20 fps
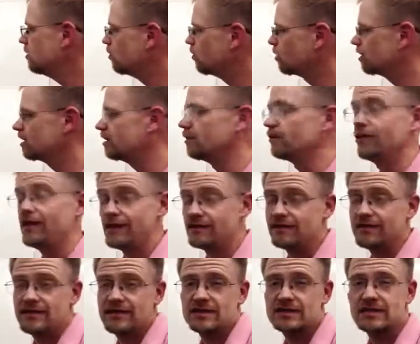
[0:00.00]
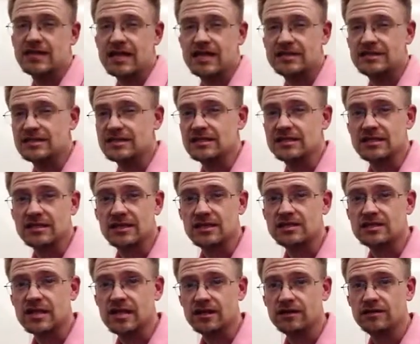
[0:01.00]
We're going to round, in this case, to the
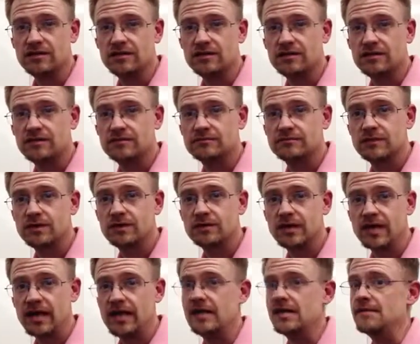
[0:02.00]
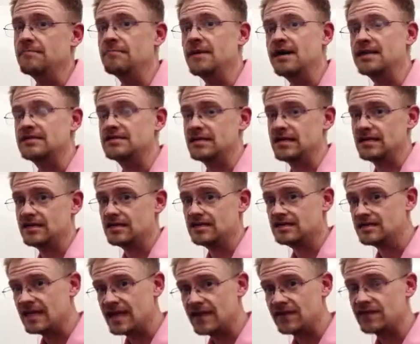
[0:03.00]
nearest hundredth. Okay? It might say to the
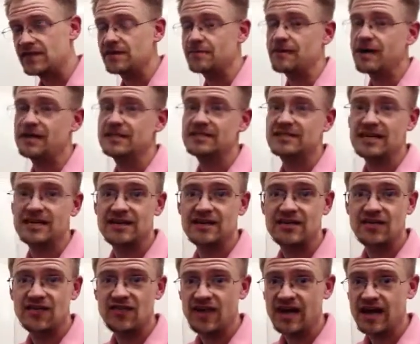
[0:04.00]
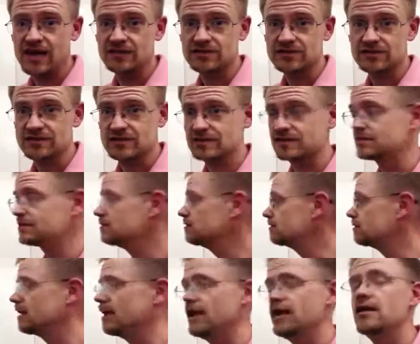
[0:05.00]
tenth, it might say to the thousandths.
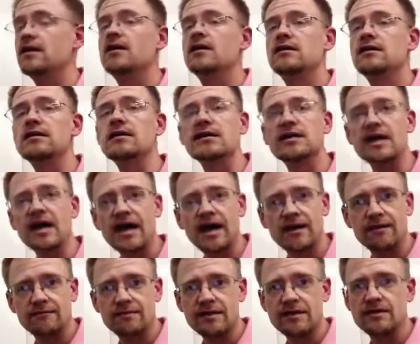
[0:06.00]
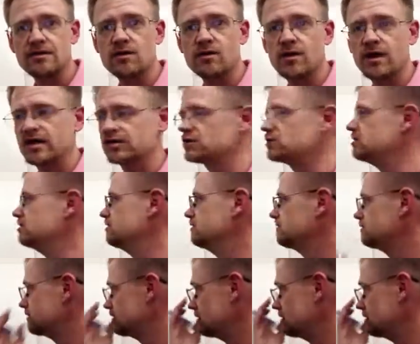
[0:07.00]
Okay? You got to read the question.